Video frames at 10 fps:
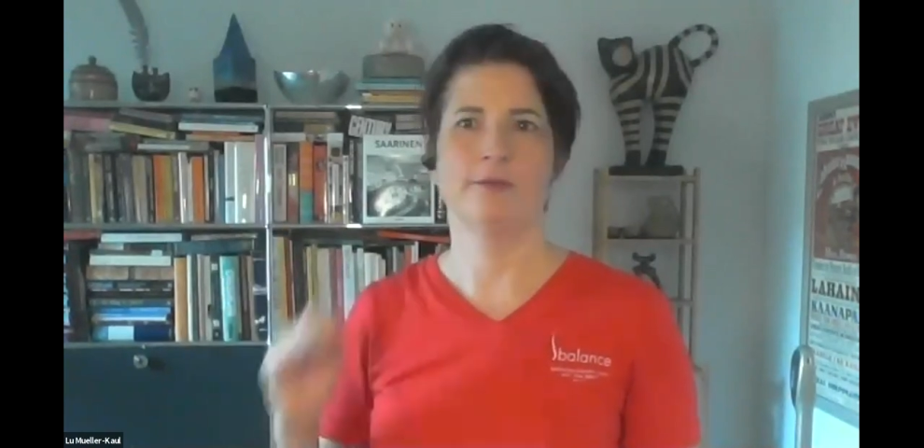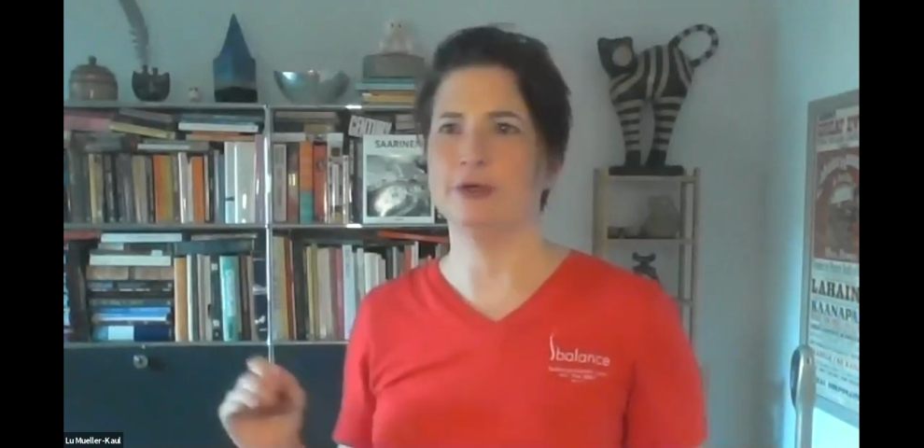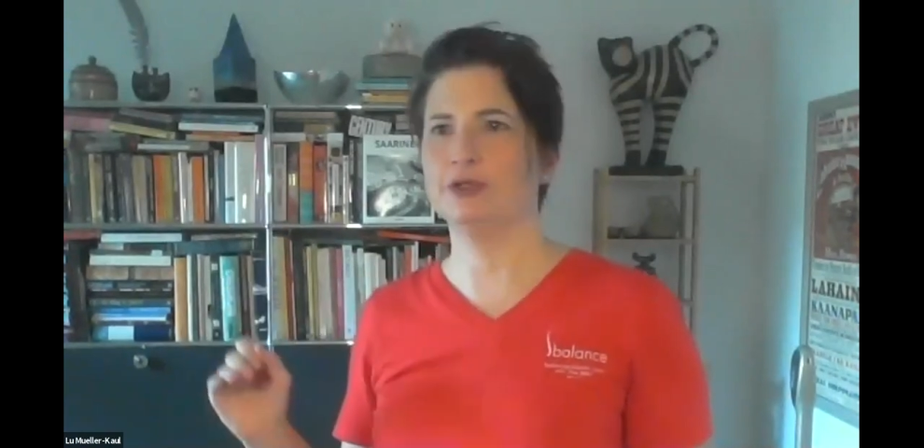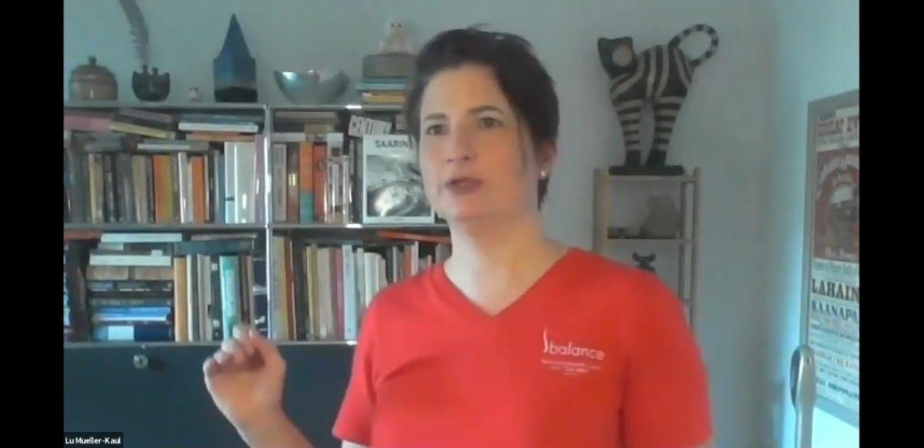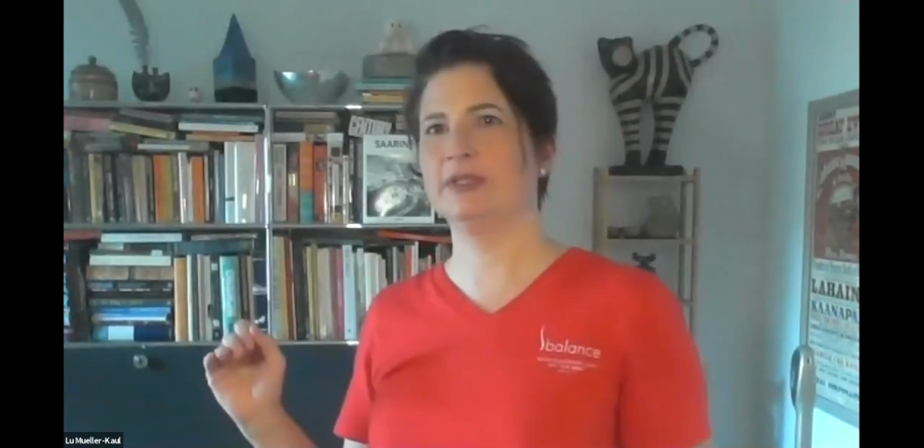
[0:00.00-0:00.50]

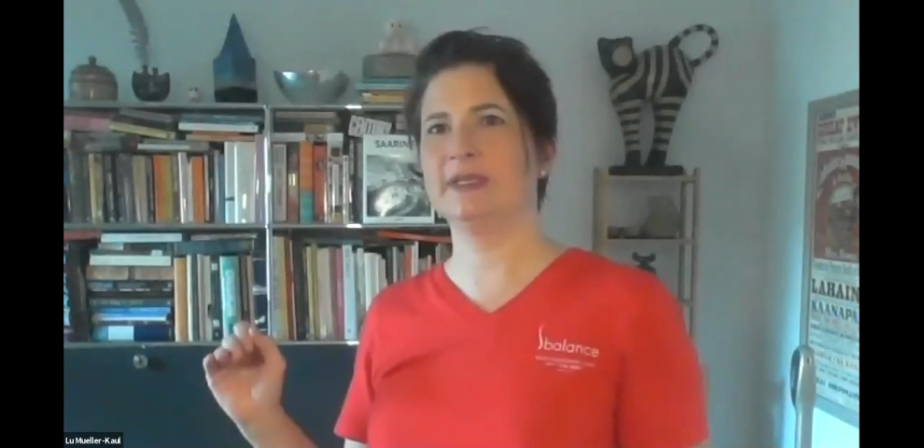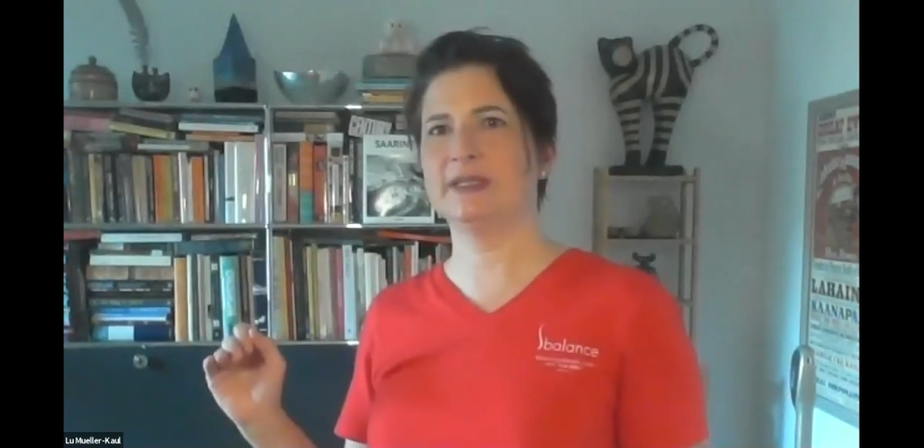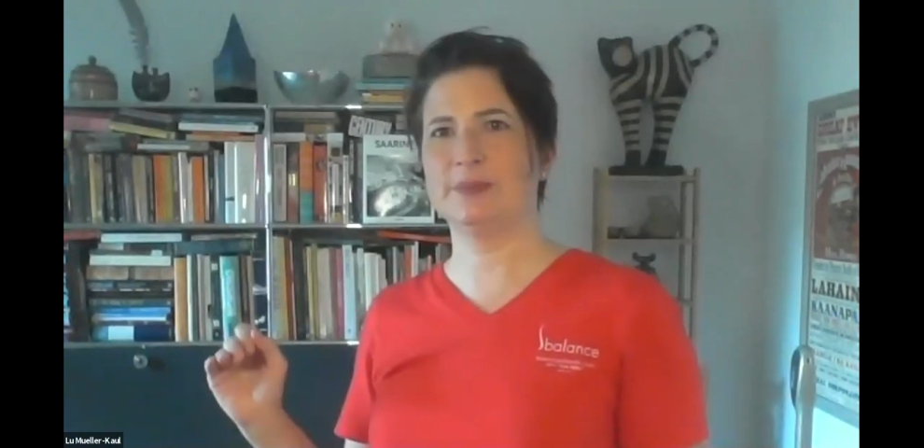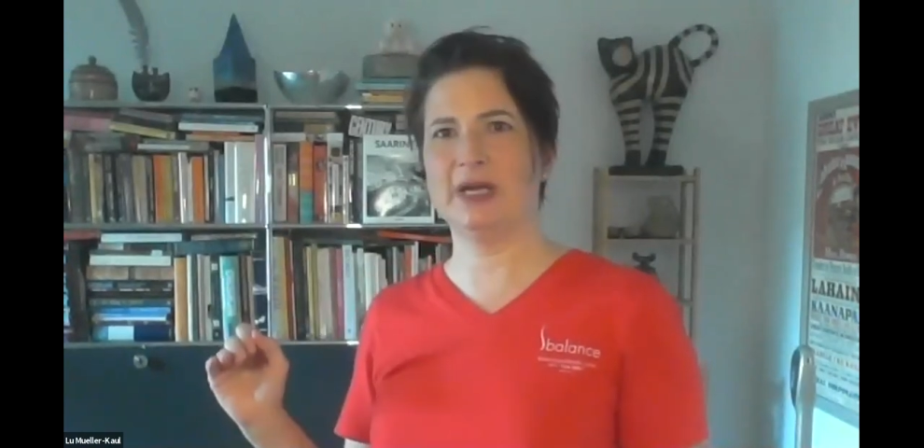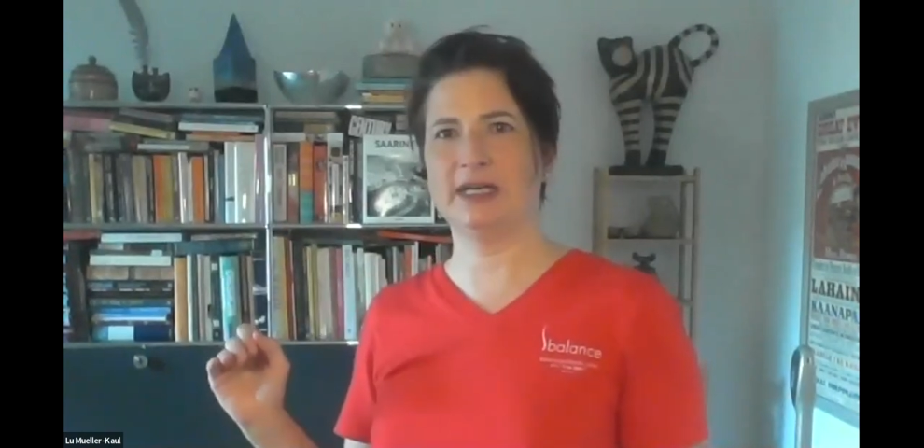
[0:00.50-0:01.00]
We shouldn't
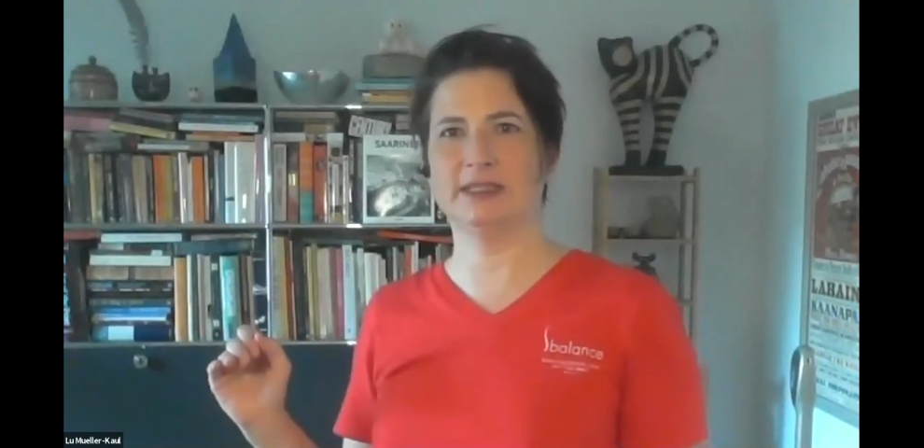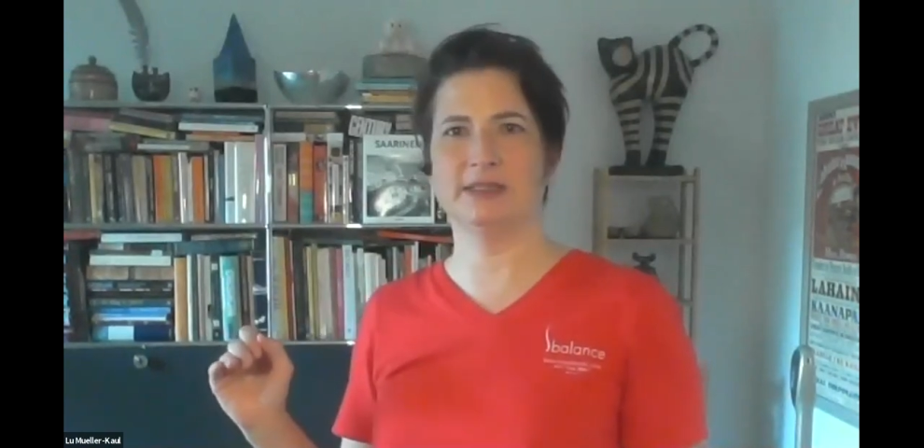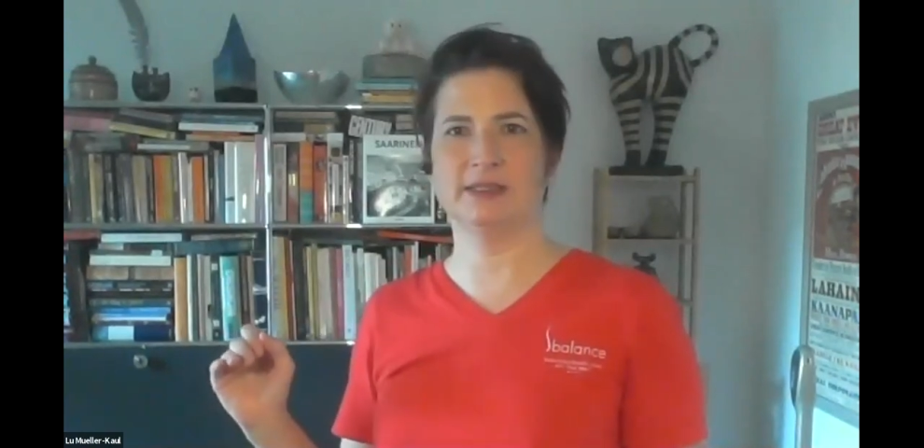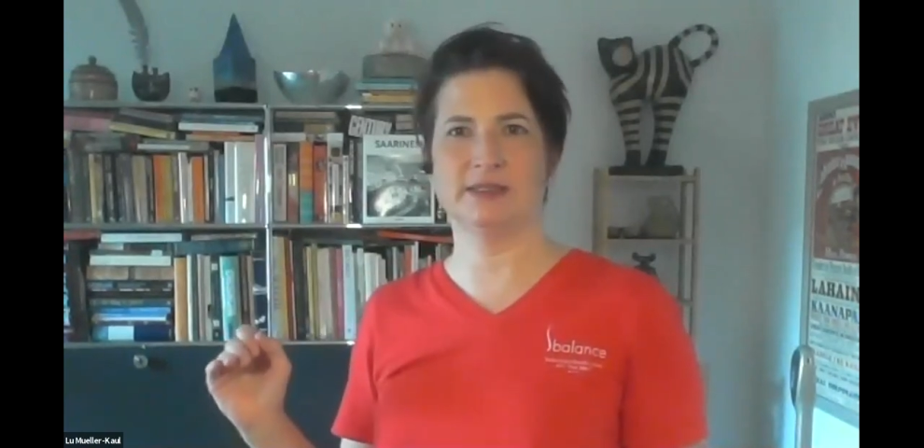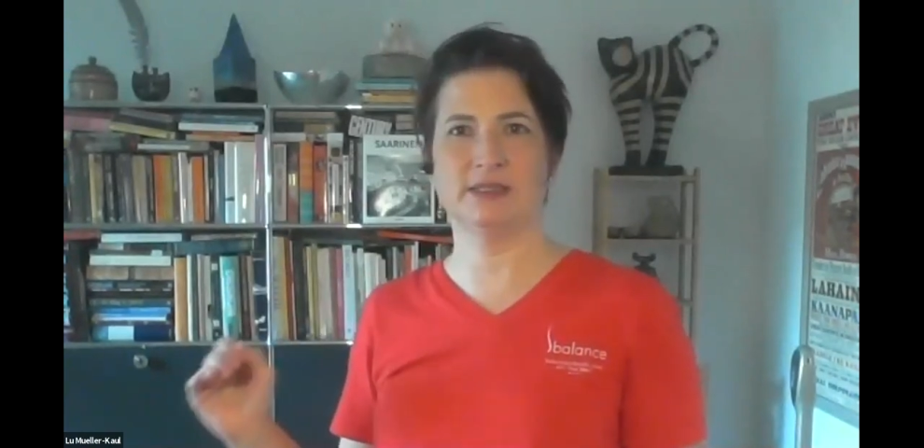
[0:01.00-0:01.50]
expect
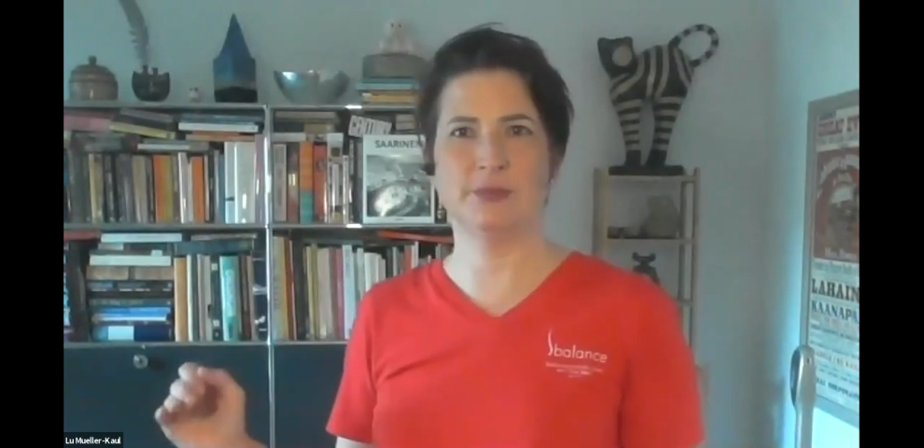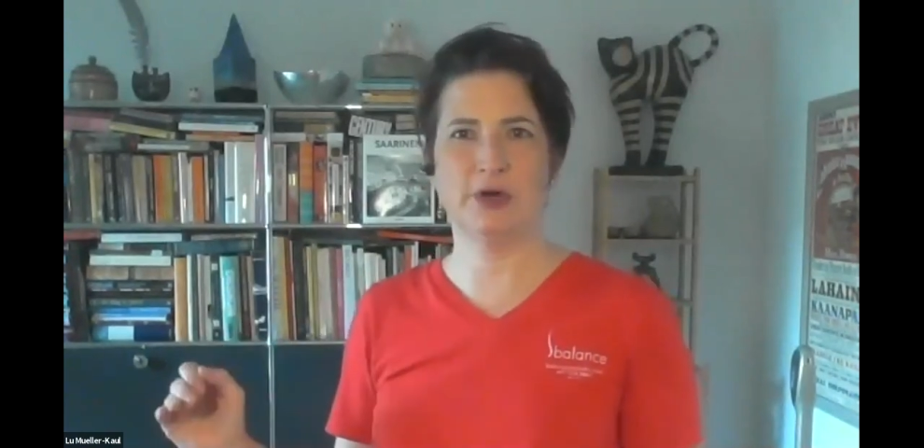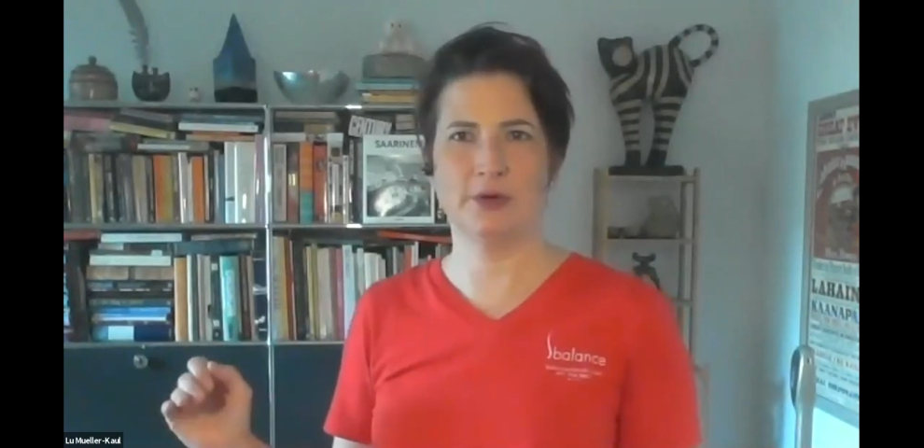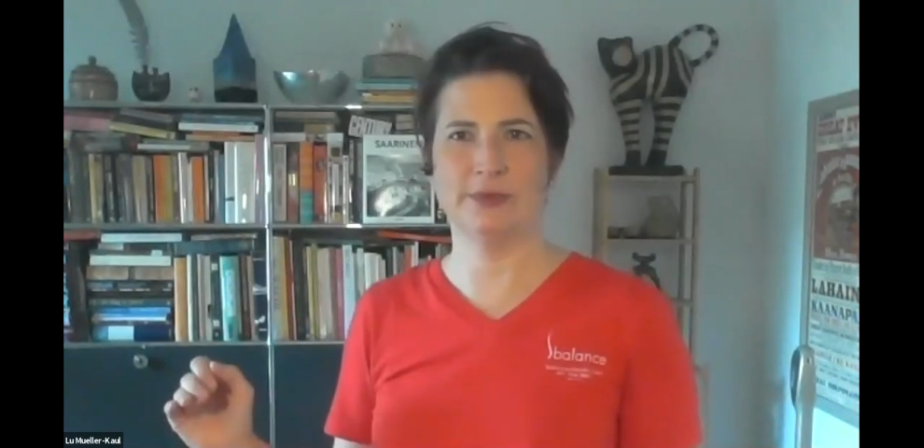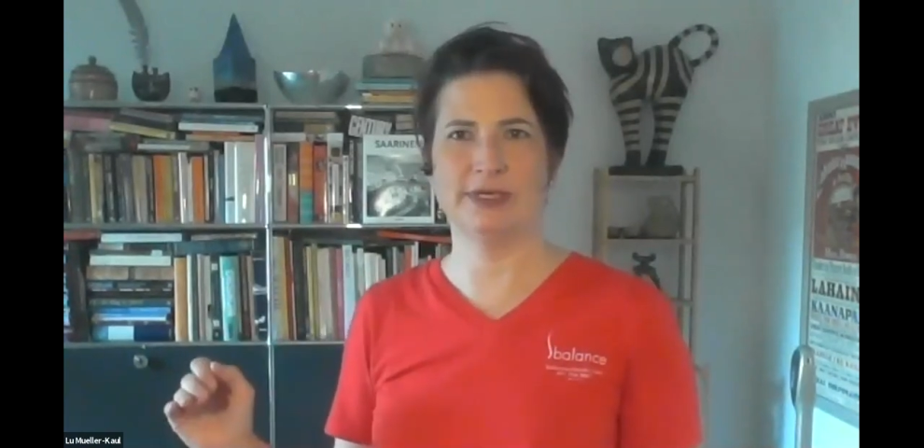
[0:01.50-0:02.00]
that this is
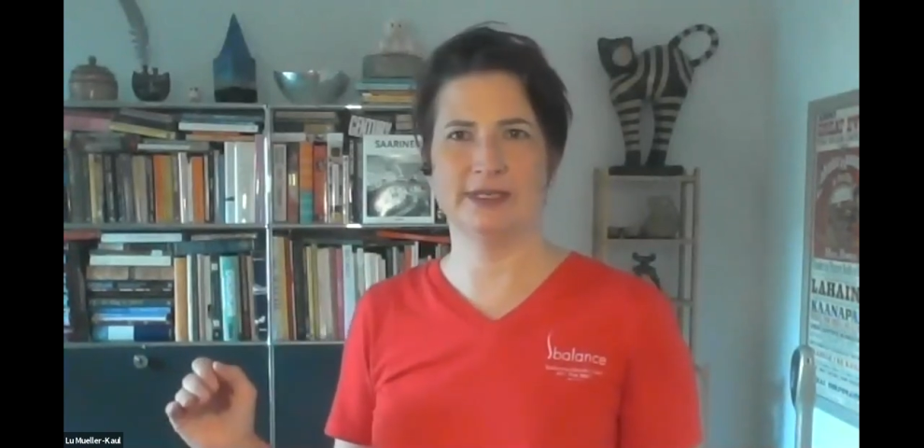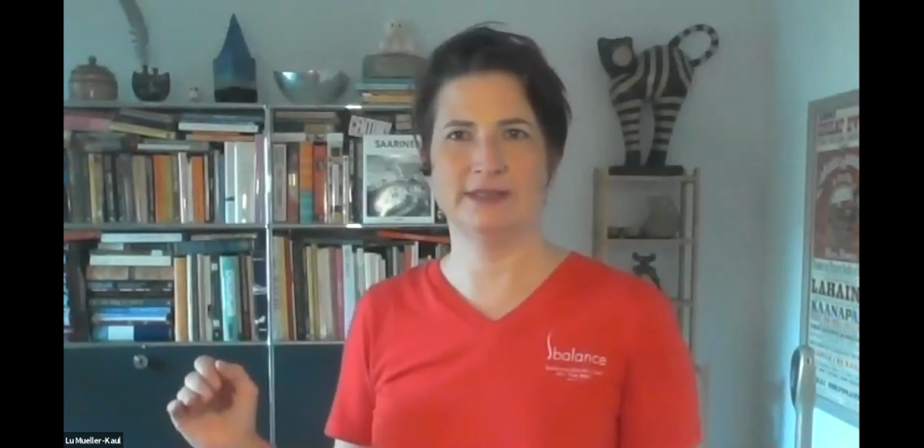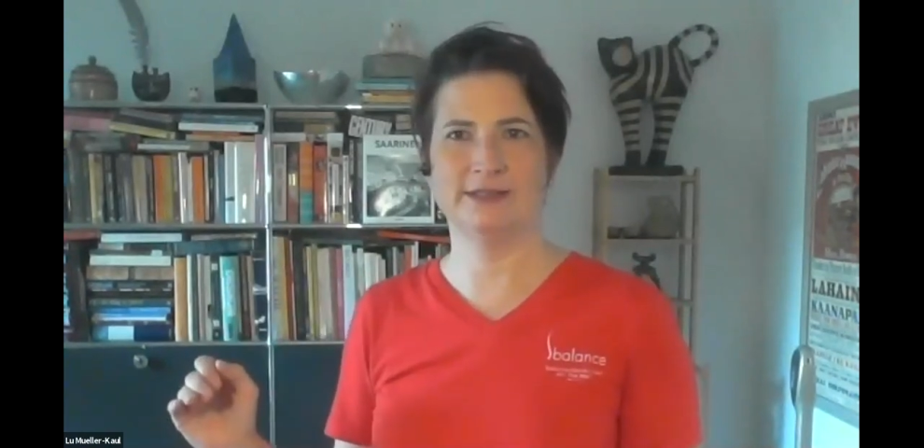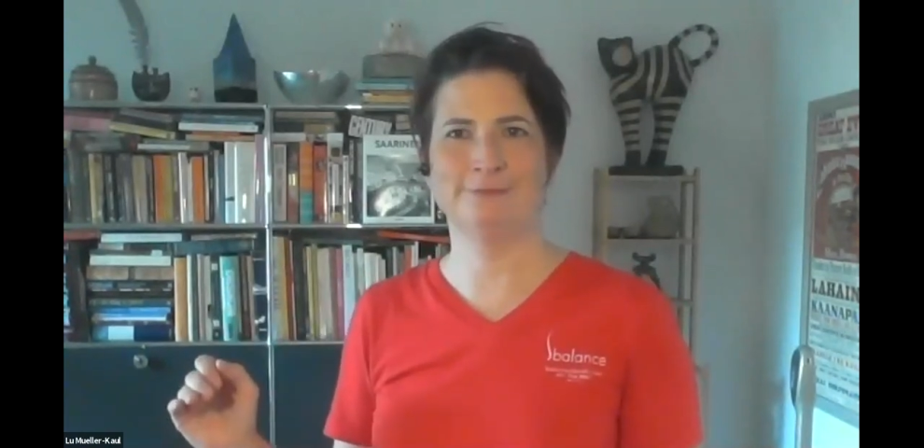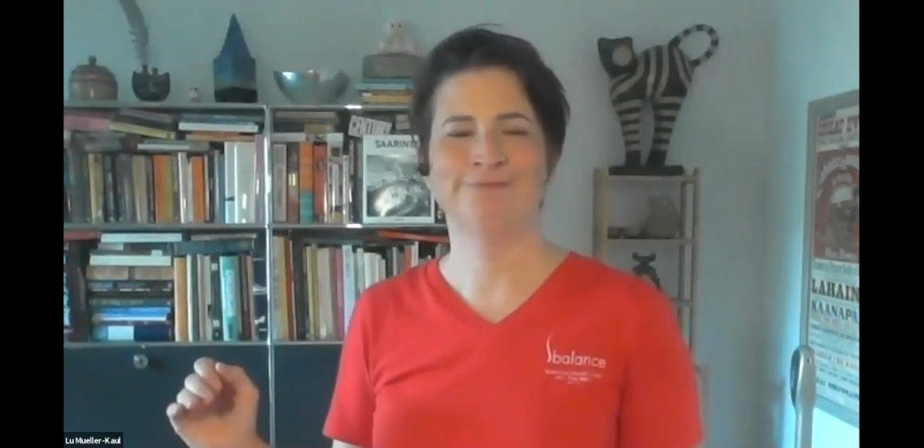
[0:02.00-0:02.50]
permanent.